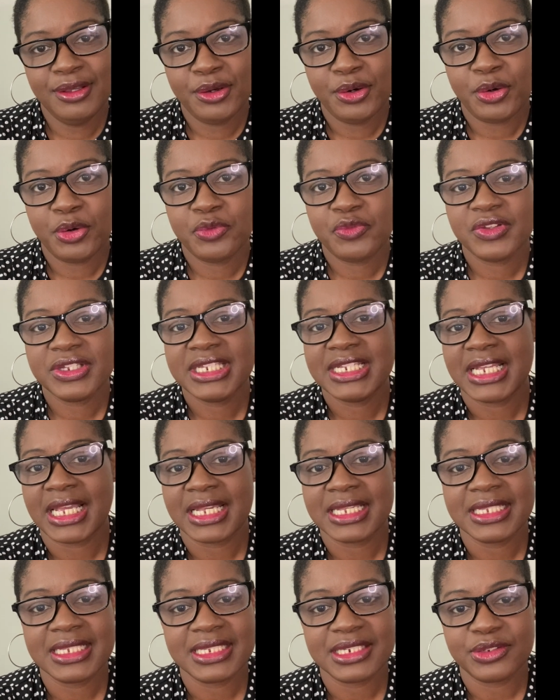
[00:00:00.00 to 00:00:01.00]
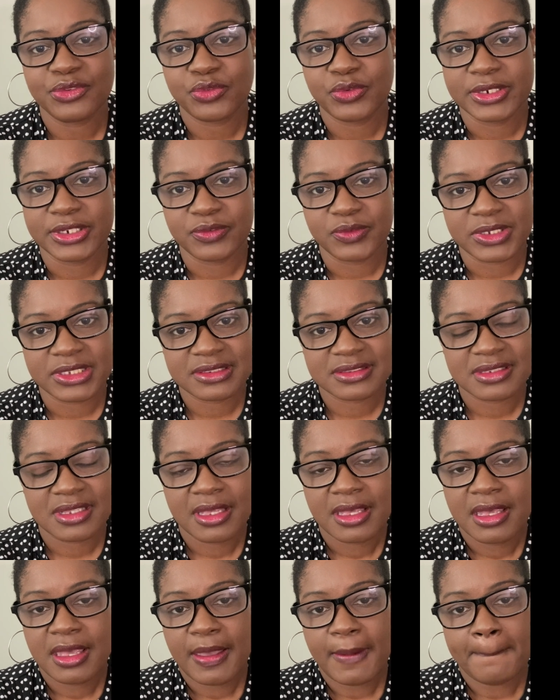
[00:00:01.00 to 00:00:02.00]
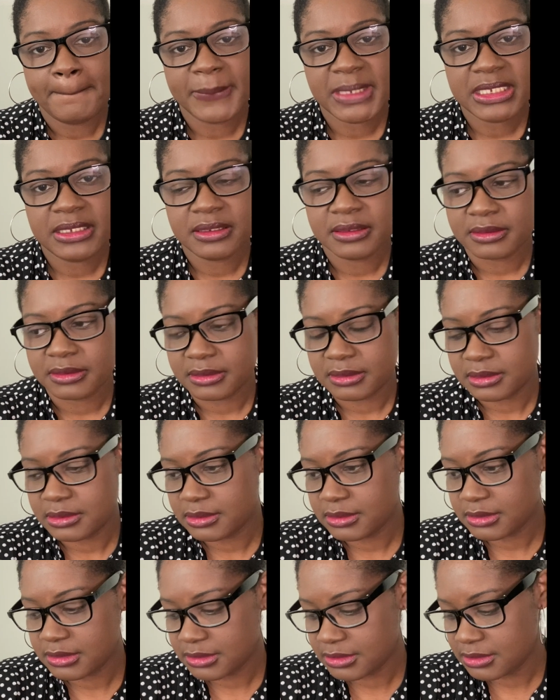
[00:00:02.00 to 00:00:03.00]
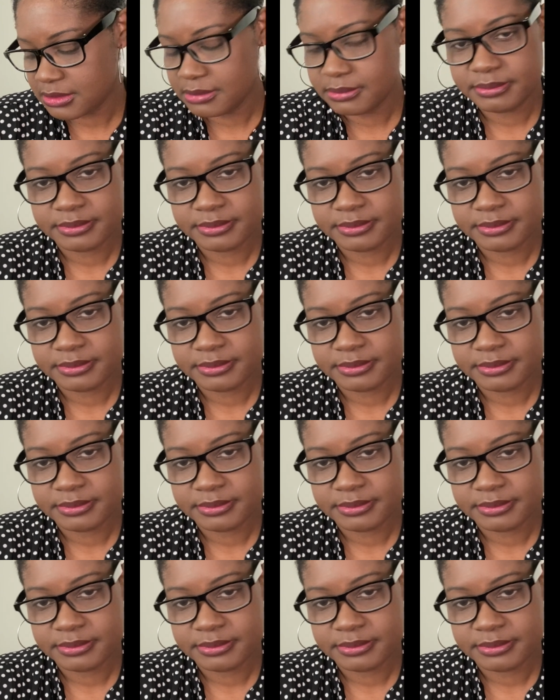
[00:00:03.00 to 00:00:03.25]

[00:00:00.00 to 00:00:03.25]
Hopefully I can get the fragrance because